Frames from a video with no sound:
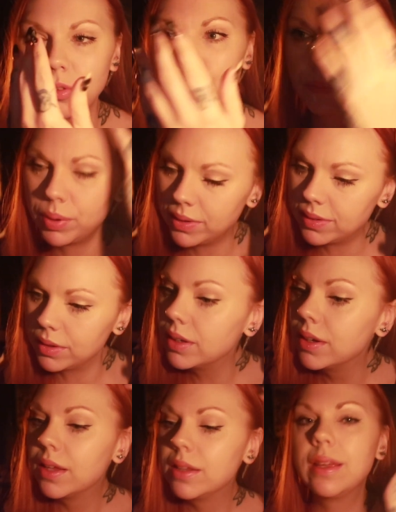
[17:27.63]
you're busy
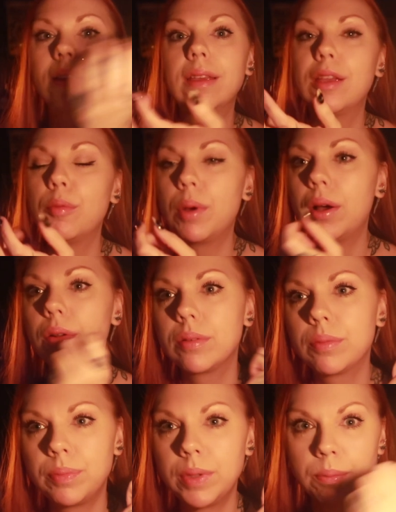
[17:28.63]
thinking
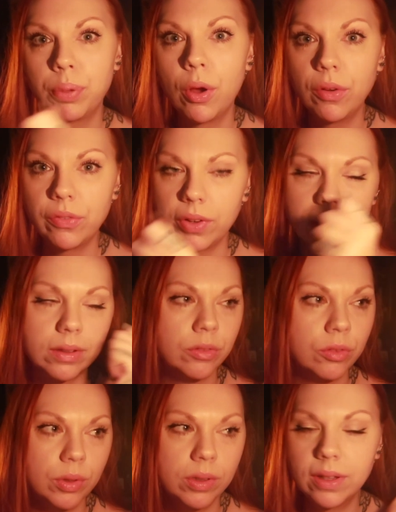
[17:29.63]
about being perfect or
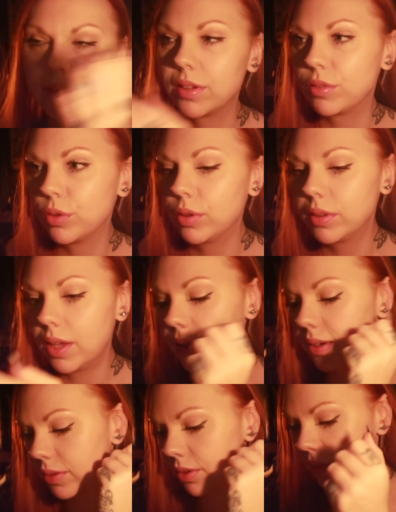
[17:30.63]
doing this or doing
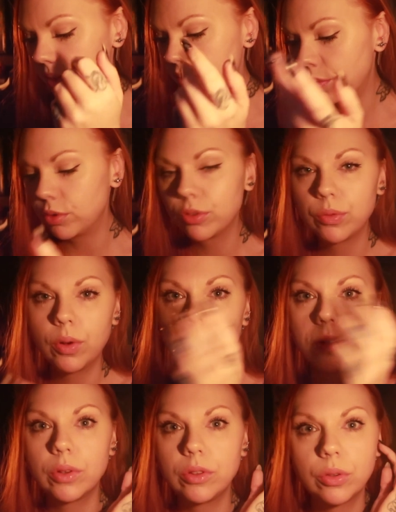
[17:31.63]
that. Or if it's someone who's
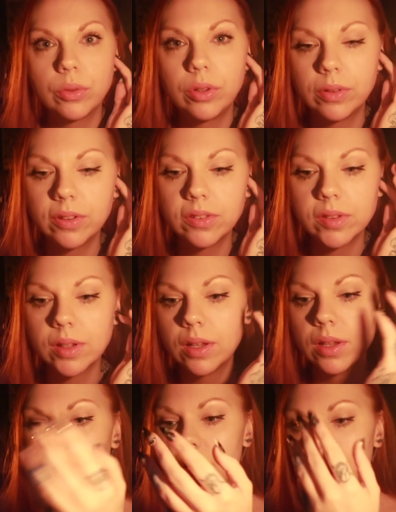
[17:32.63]
flirting with you, you're just,
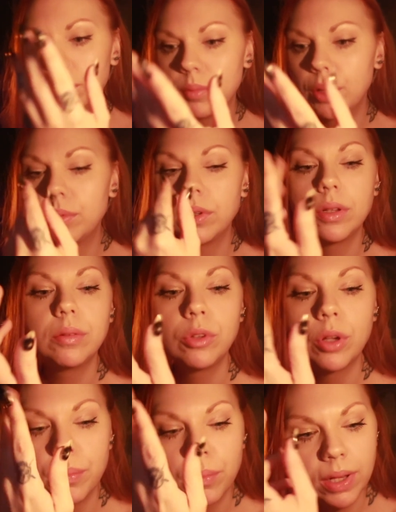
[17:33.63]
maybe
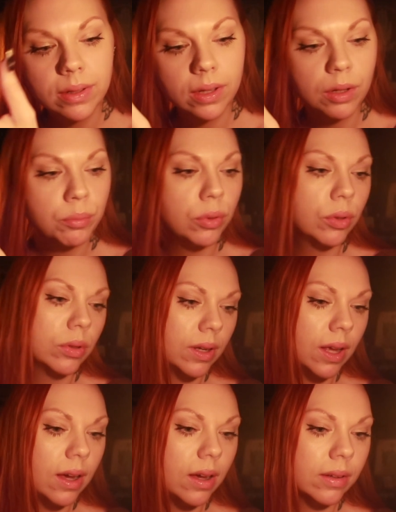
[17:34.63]
you're mending a broken
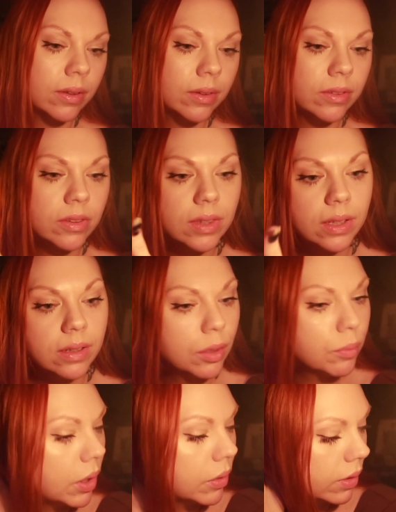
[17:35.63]
heart, or you're just thinking
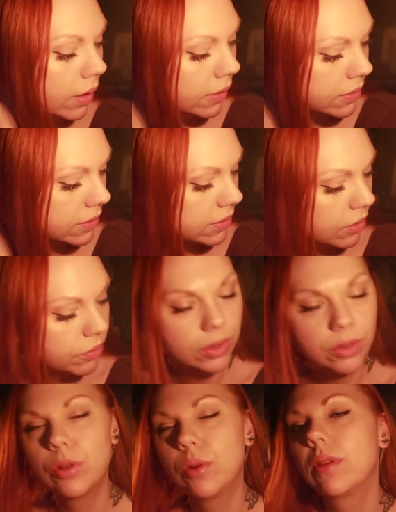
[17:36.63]
about an ex or something.
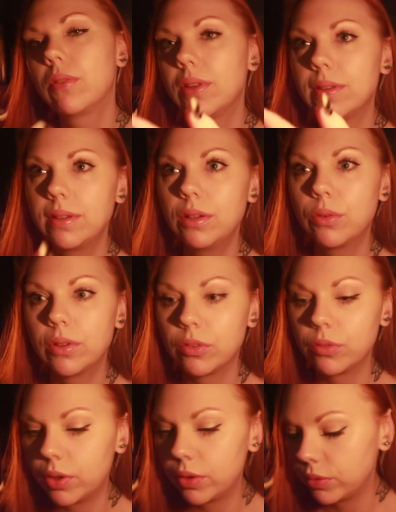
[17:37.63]
You don't even see what's
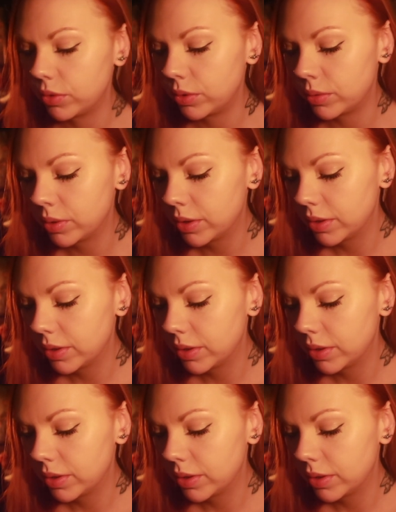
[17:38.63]
in front of you.